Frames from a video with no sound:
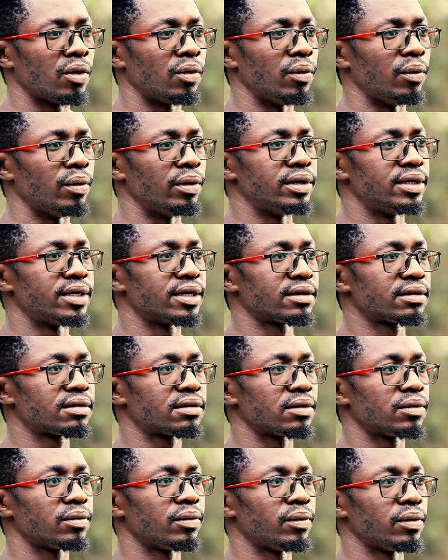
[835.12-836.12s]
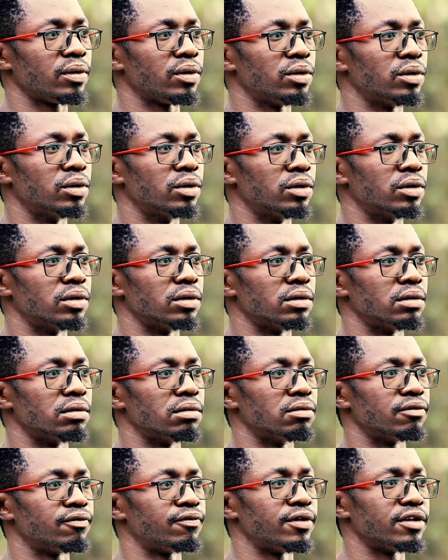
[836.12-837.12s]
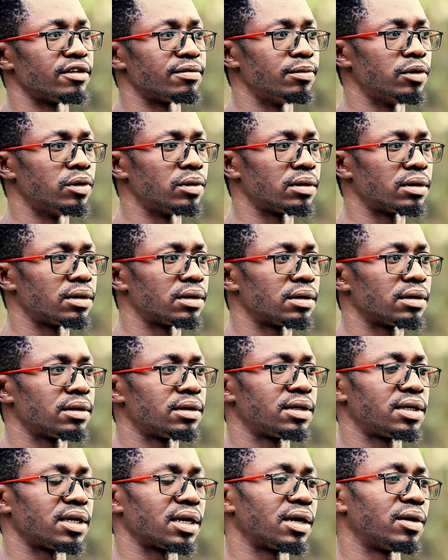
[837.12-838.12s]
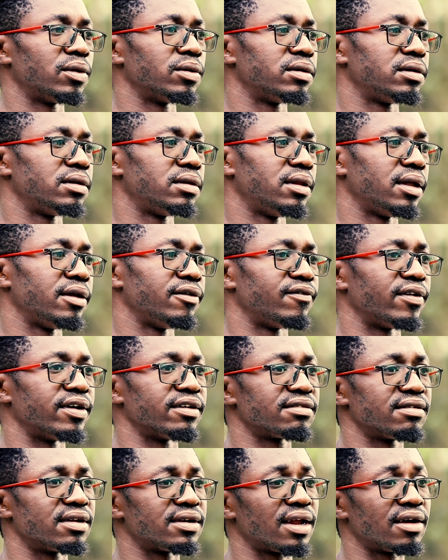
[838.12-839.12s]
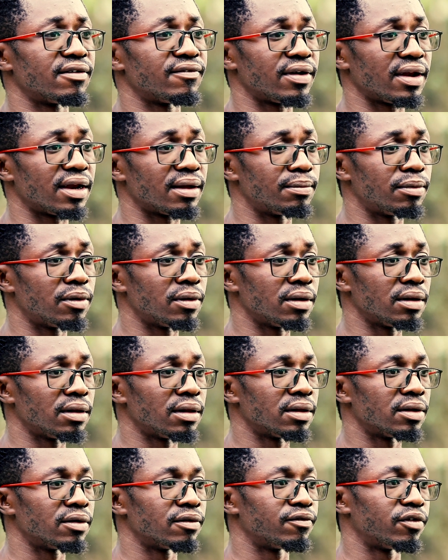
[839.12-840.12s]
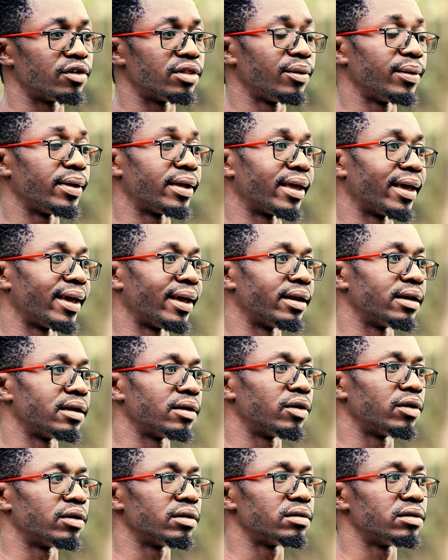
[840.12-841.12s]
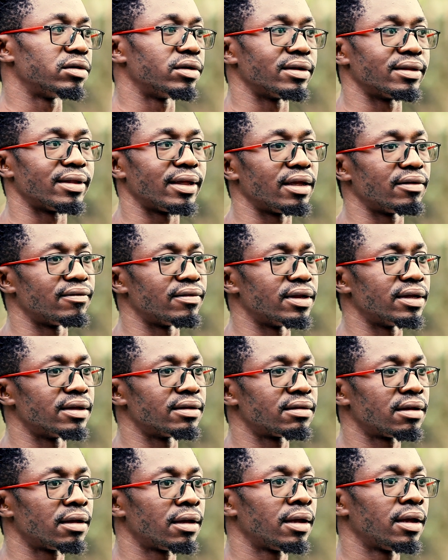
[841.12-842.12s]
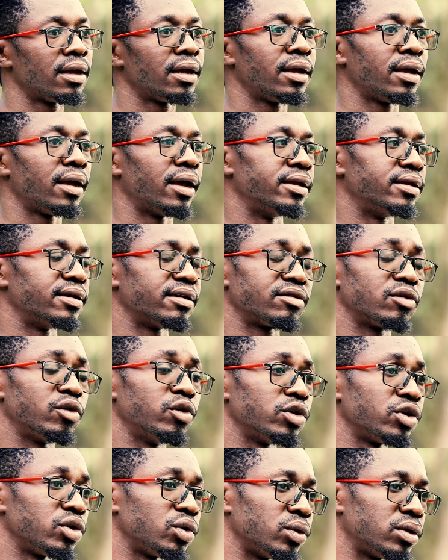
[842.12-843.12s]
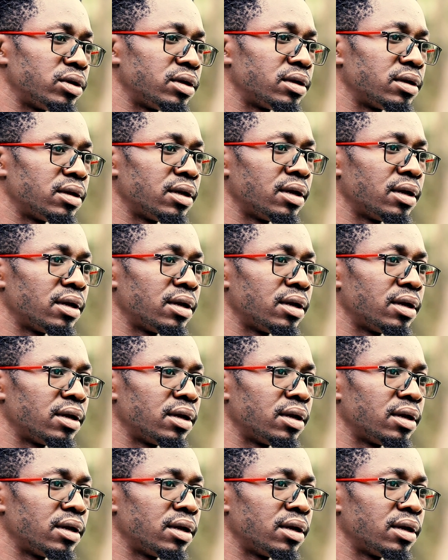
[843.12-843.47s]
we will go on Facebook, check out the events that are available for the weekend or during the evenings, and just go shoot.